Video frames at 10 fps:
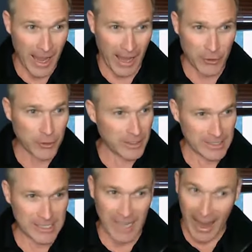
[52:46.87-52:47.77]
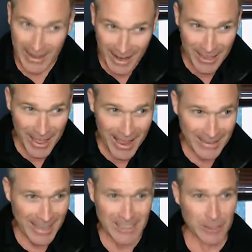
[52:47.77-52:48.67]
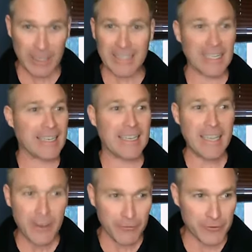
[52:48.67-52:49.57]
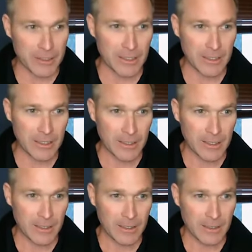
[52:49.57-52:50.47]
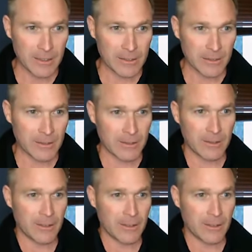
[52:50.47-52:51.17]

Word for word: and you're going to side eye that? That's a it's a gift. So,